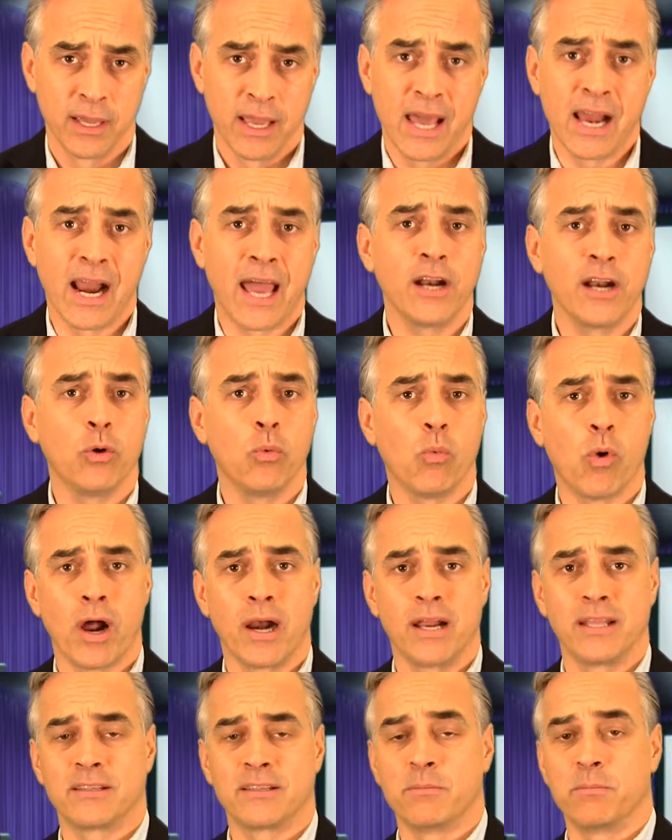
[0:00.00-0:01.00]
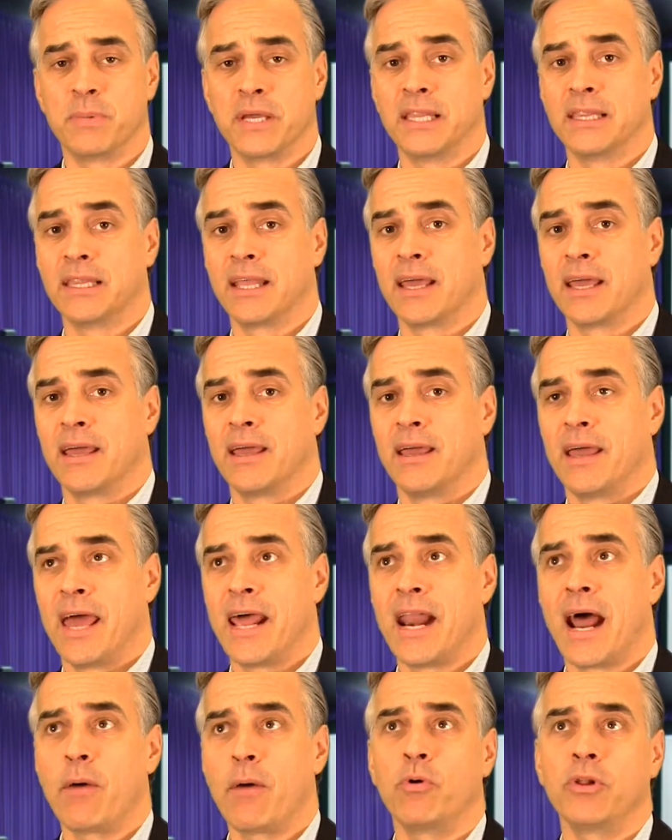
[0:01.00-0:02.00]
And I don't want it to be,
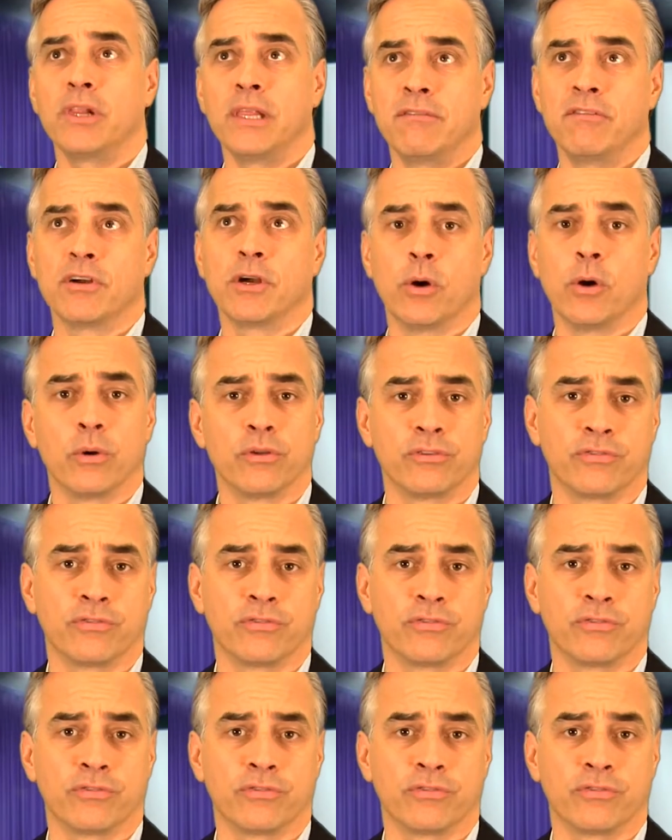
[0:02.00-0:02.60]
and I will even go